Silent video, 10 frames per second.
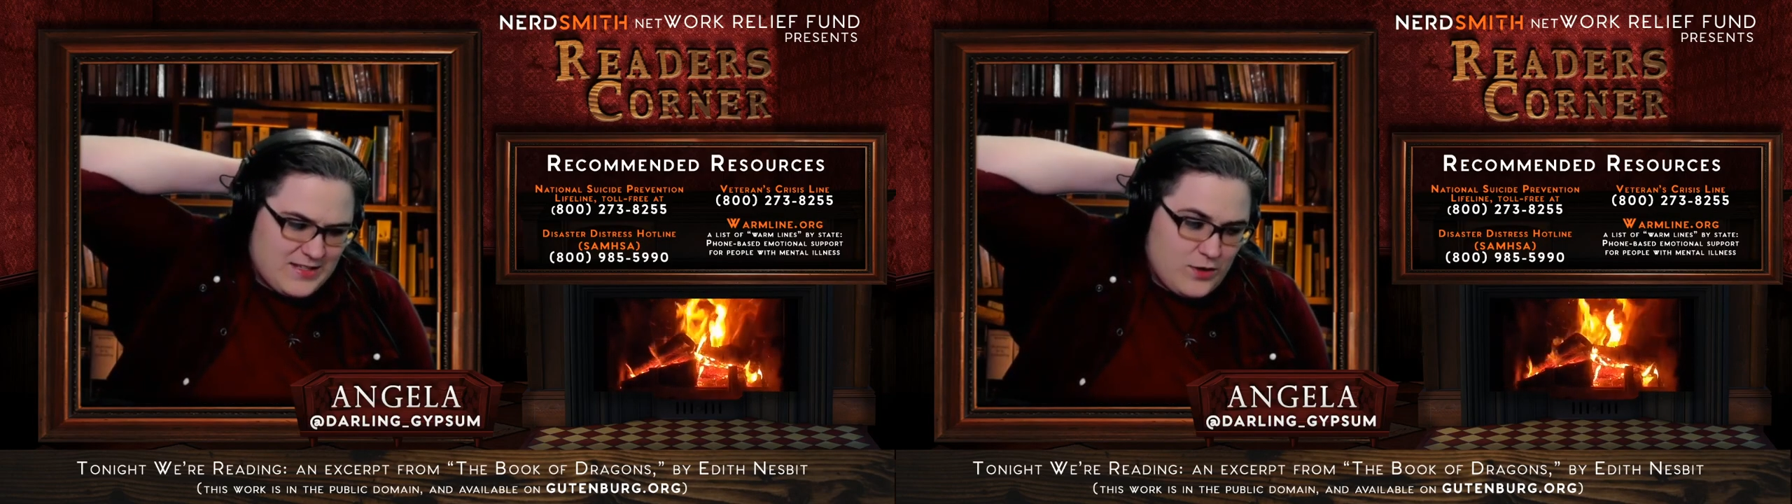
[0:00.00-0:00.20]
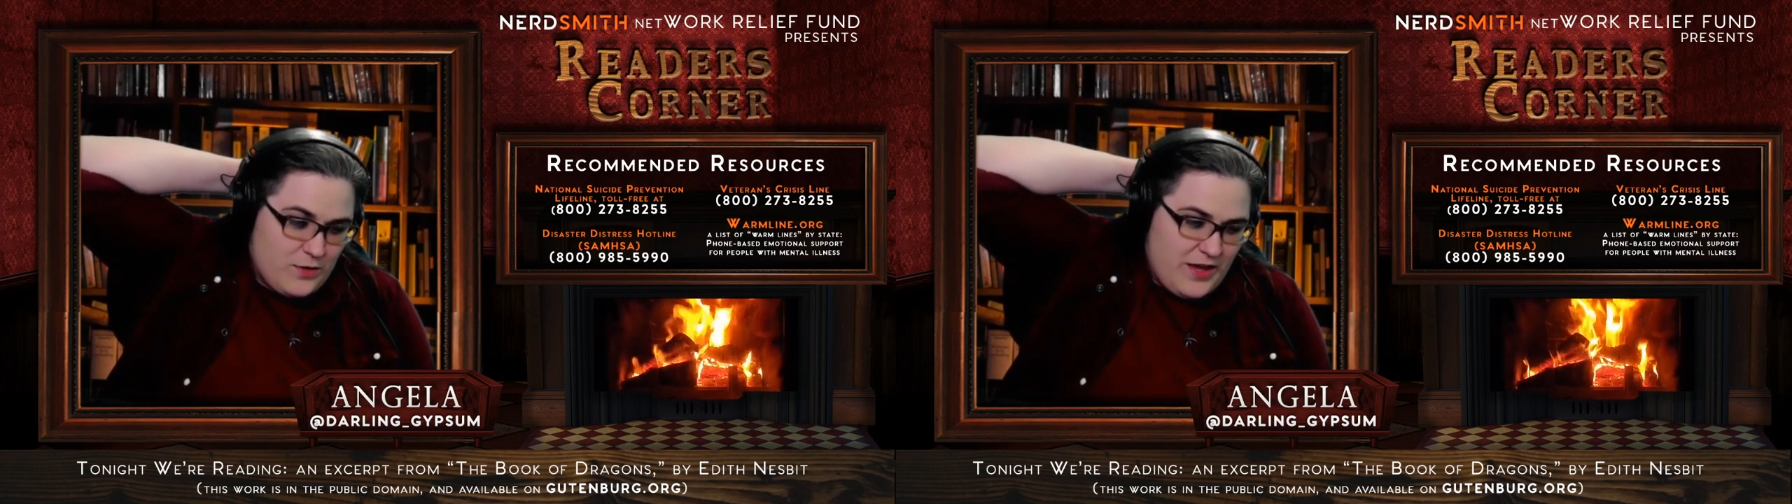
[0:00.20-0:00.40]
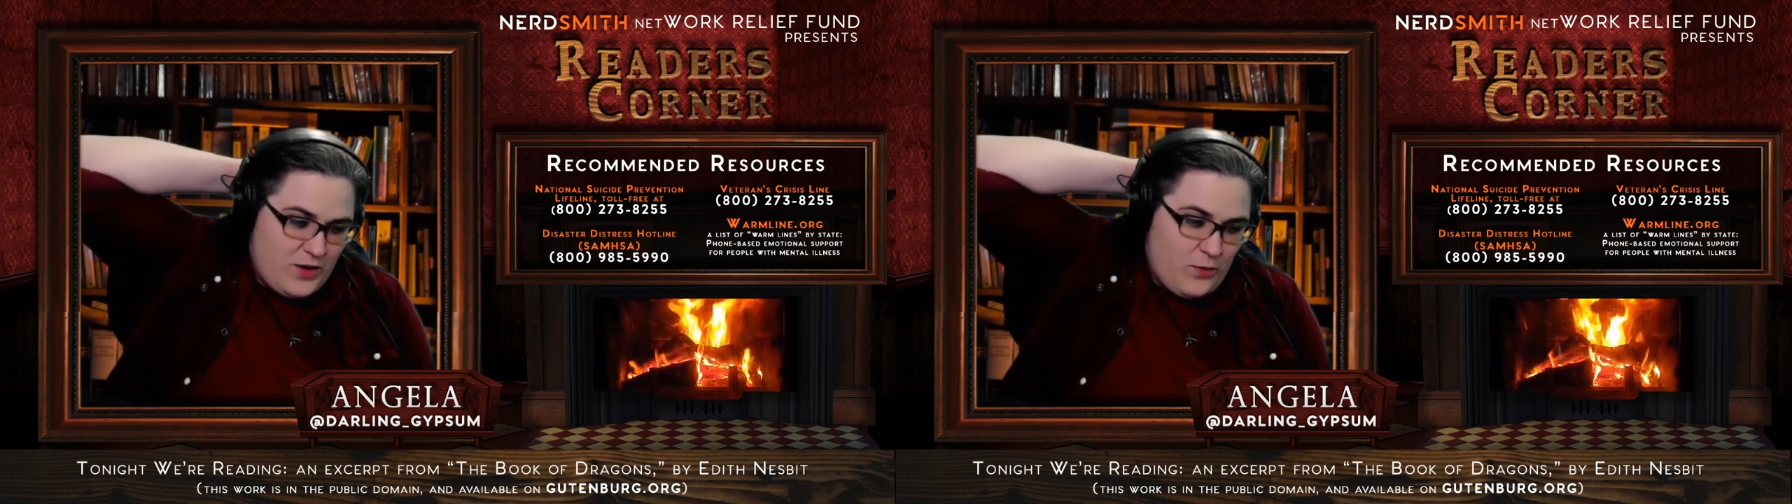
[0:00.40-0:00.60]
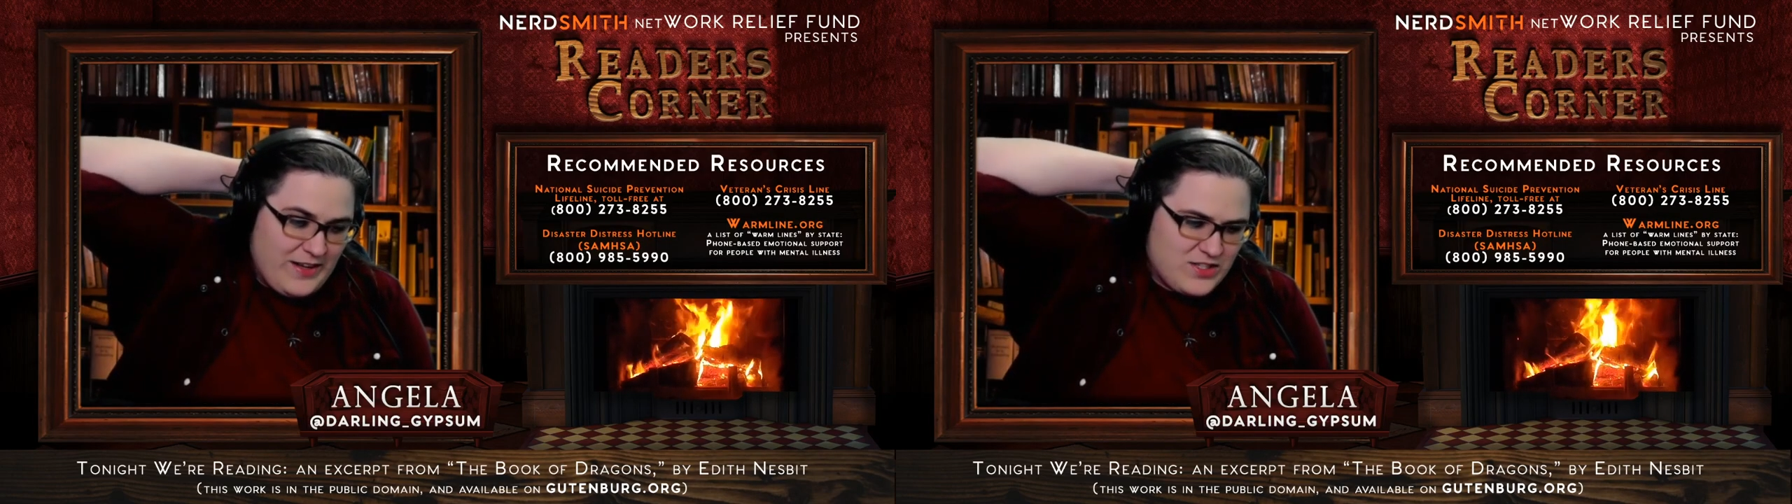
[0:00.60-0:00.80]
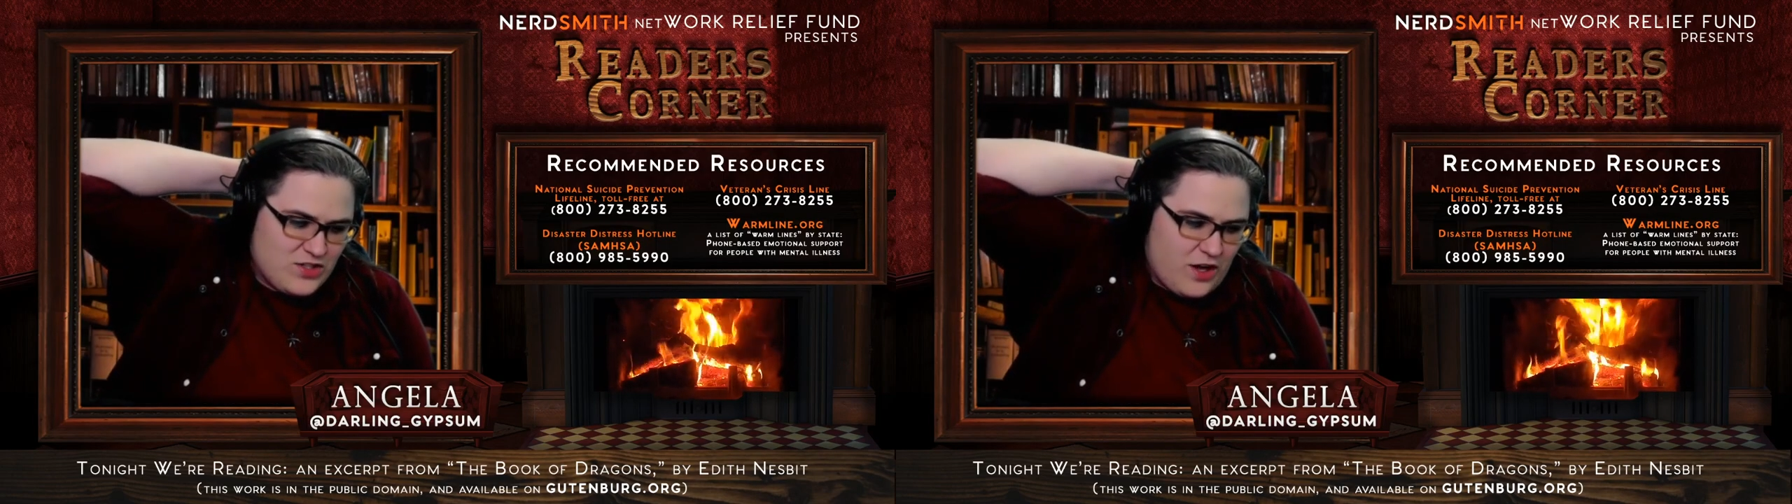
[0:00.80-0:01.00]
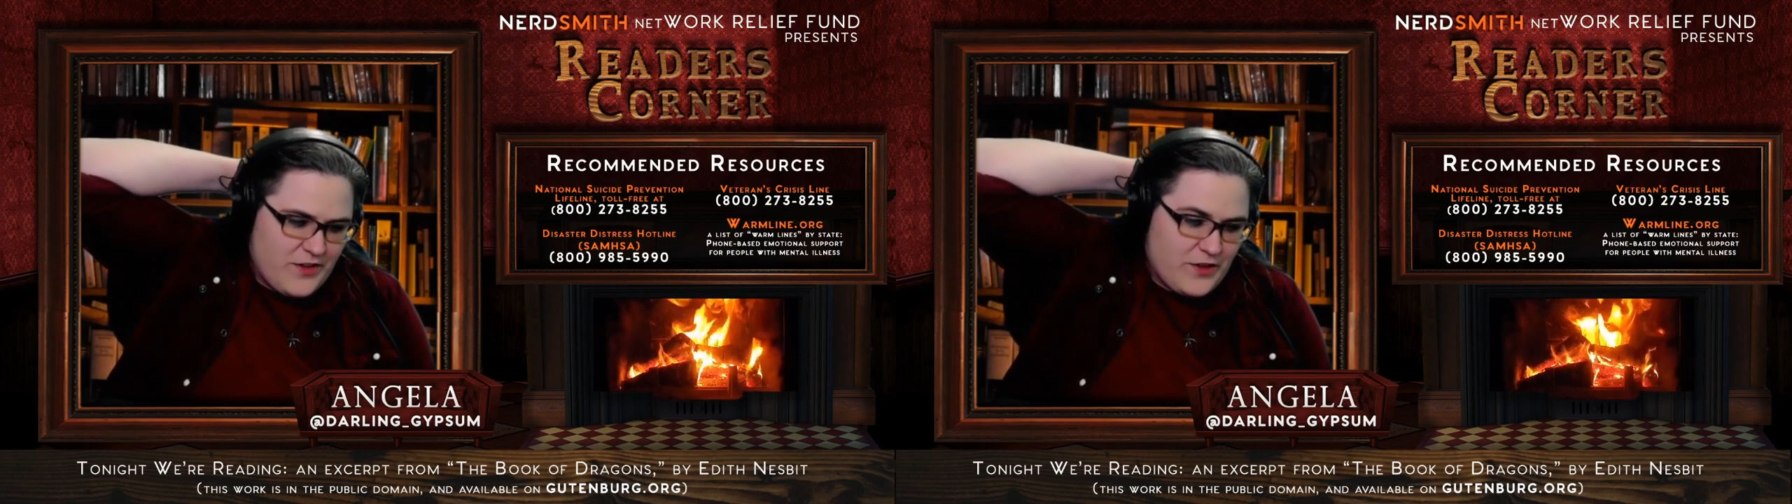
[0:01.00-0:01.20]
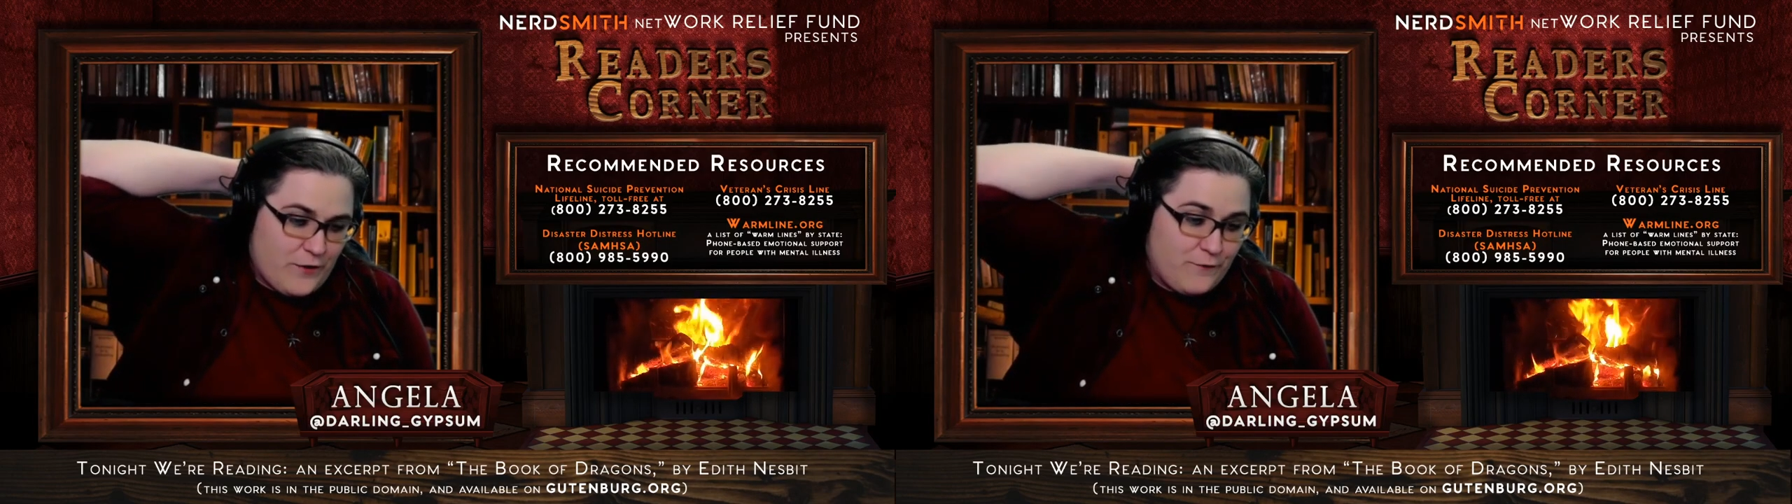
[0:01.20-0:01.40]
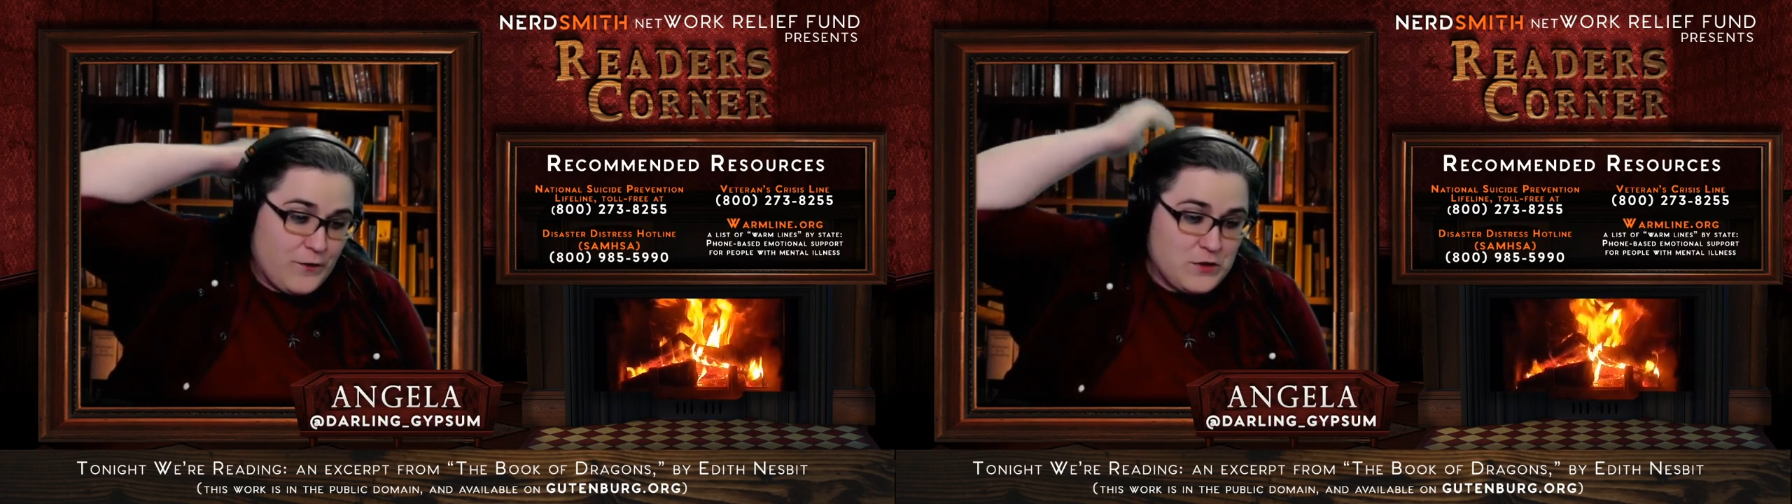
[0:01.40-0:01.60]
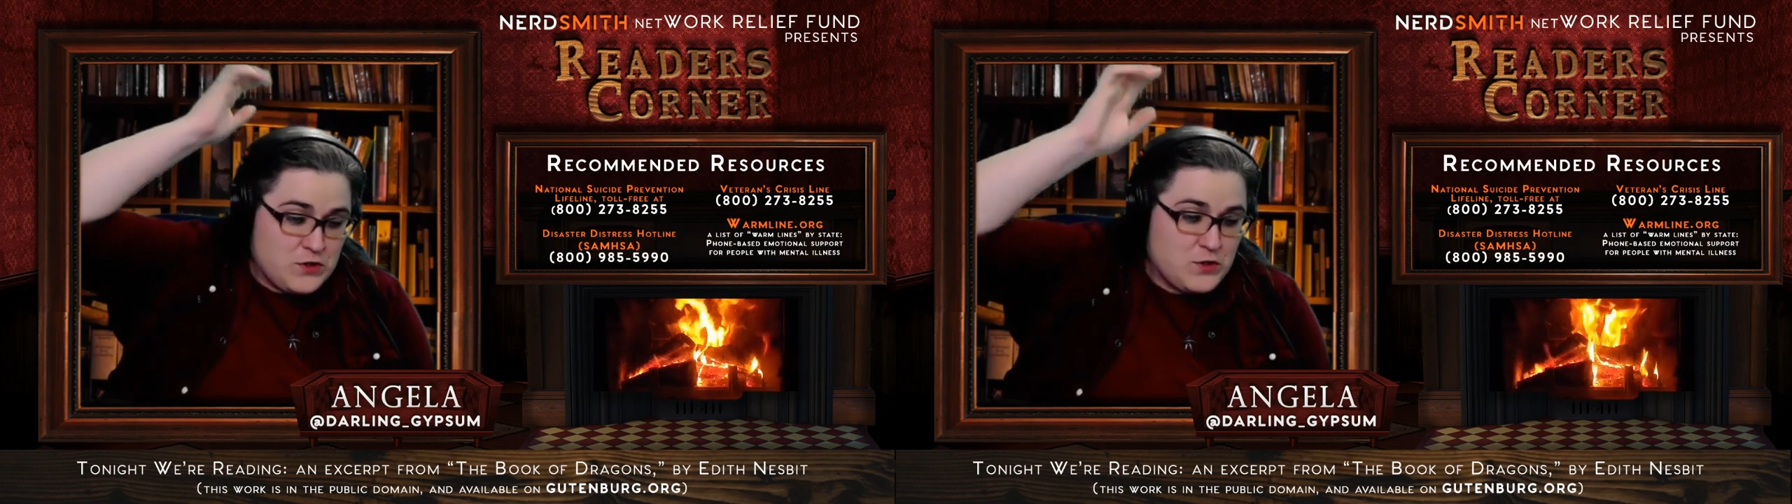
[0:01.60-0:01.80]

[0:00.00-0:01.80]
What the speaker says: though they quite saw that their first